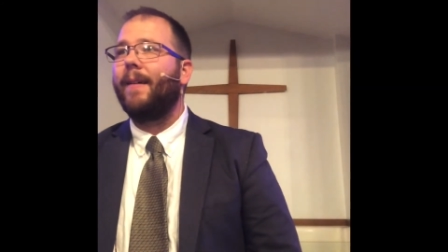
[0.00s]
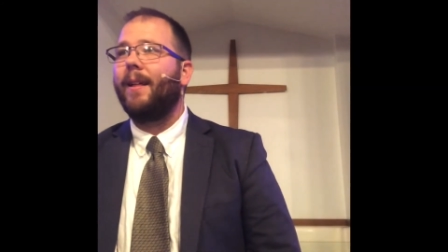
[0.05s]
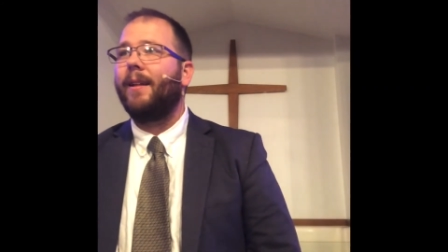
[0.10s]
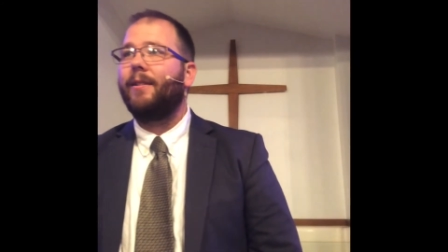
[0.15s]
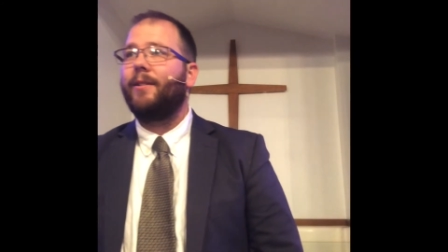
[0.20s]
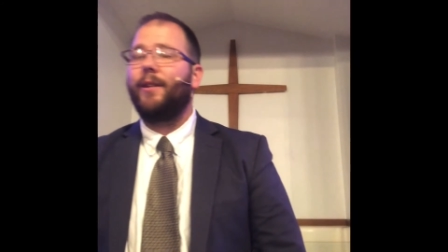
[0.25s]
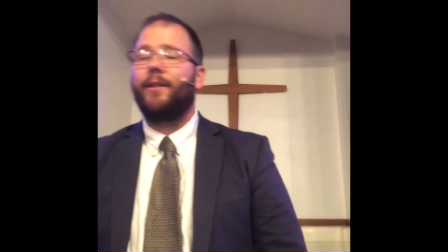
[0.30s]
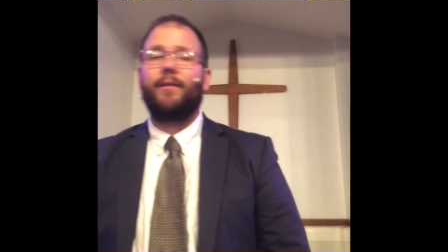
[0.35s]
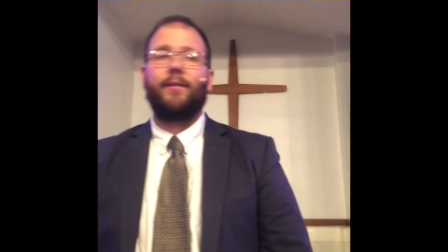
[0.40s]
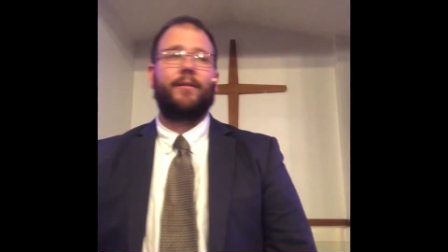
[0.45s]

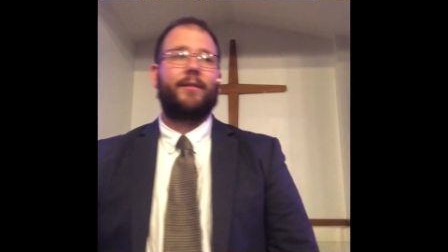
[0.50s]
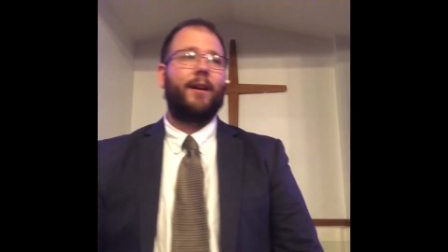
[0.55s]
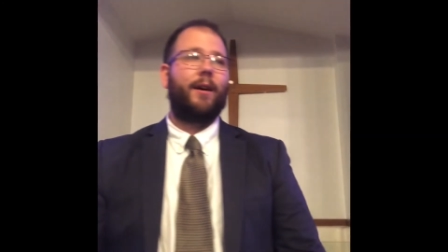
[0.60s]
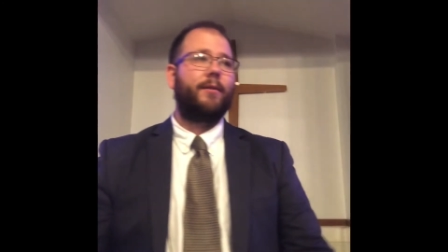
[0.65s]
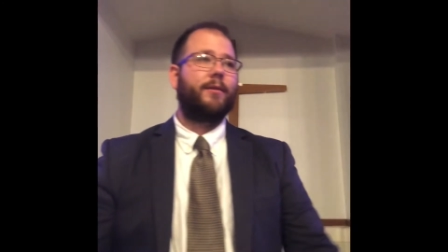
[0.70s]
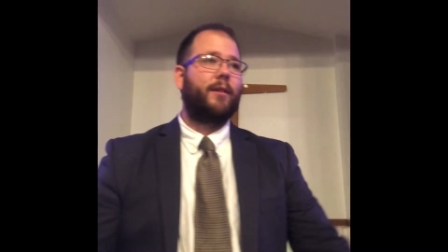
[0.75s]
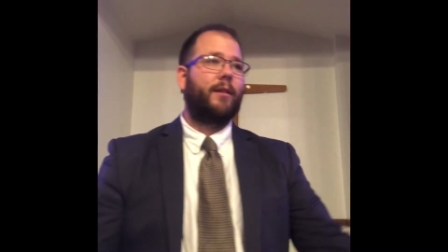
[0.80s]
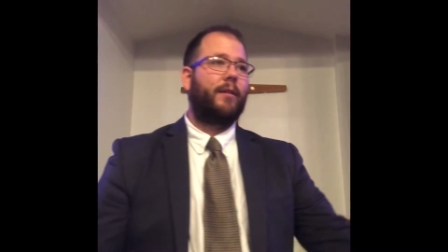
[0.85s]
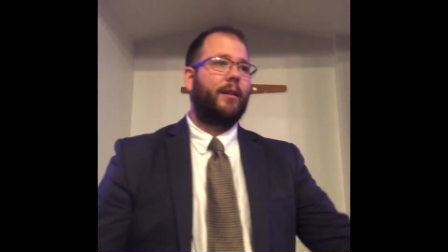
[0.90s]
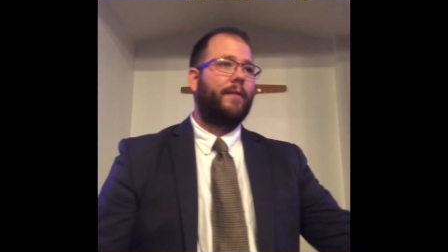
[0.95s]
Jesus
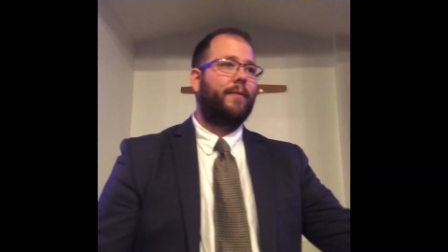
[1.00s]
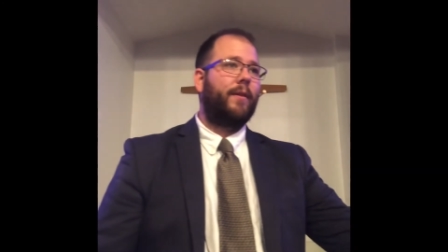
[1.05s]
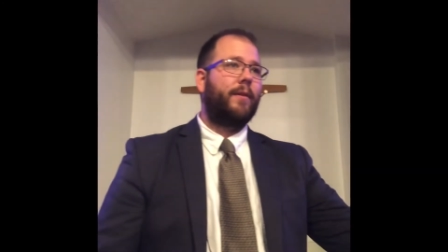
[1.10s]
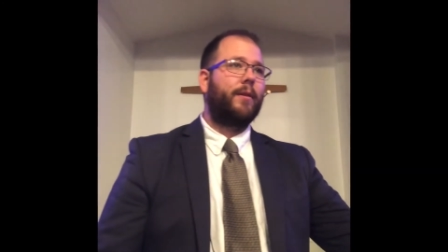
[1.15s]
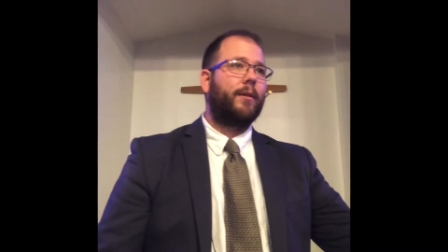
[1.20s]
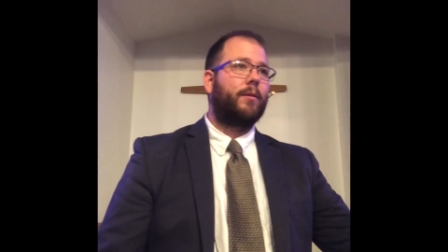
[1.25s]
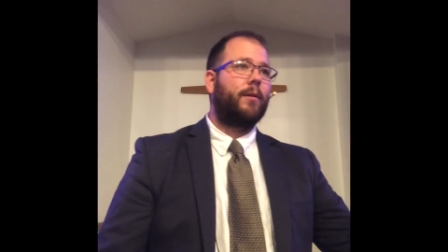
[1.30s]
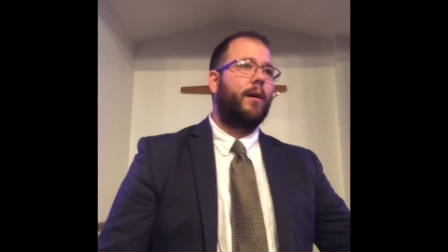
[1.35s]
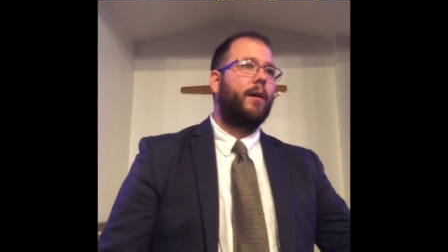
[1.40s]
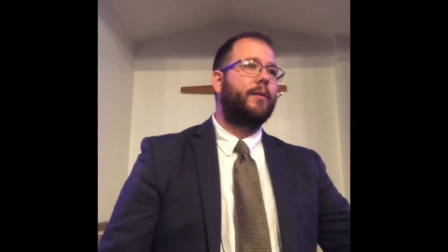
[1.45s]
tells the thief on
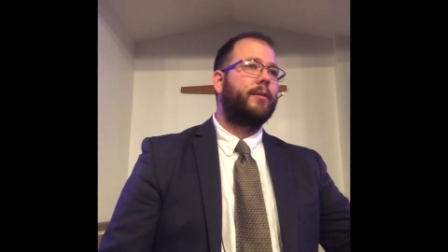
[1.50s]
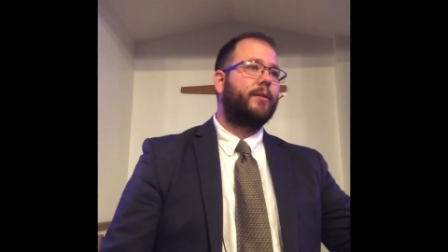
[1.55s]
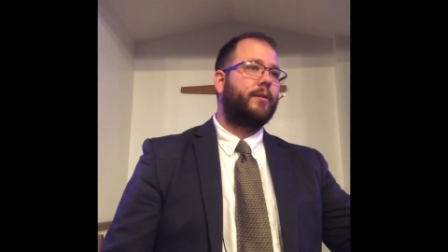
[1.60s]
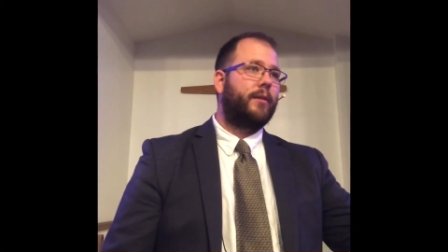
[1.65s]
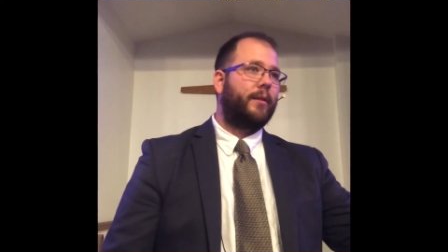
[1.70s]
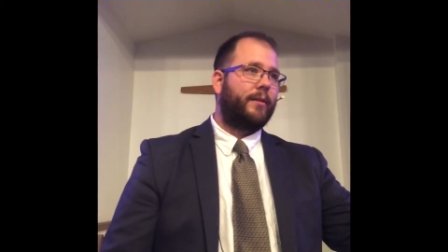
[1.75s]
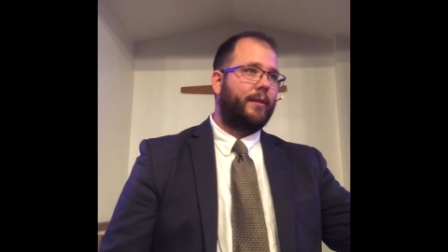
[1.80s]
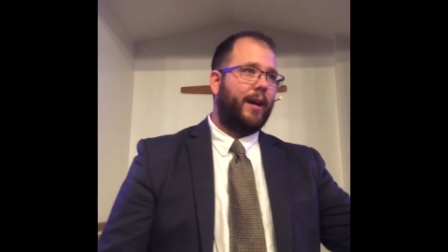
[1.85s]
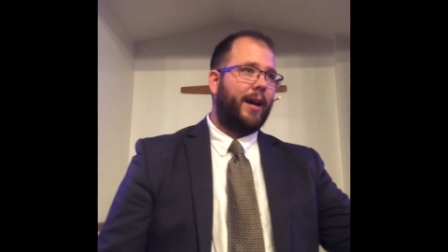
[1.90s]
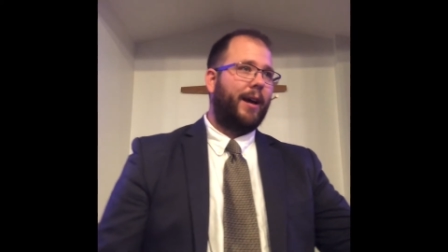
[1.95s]
the cross,
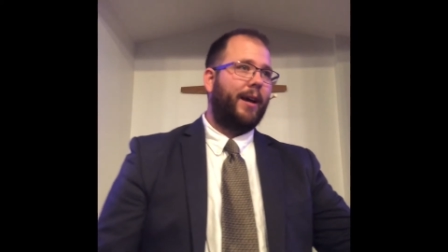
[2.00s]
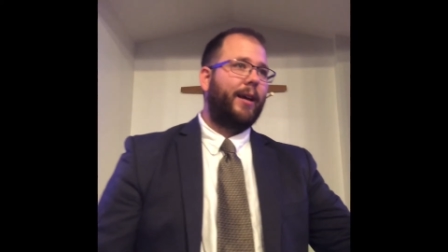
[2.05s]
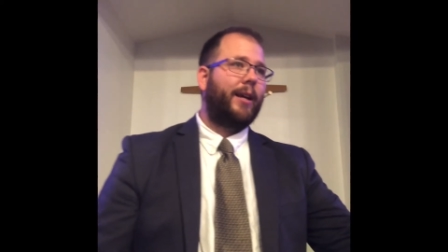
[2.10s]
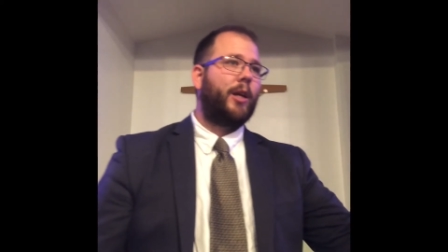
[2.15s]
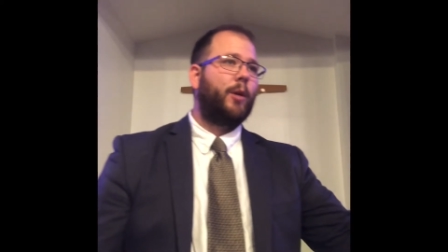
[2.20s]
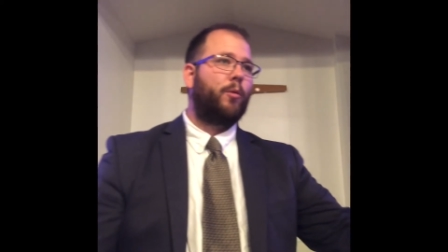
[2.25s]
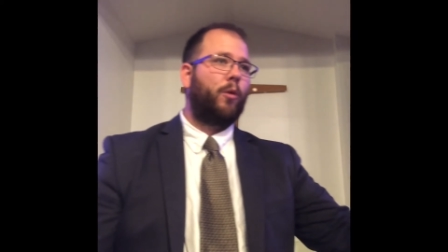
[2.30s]
Today you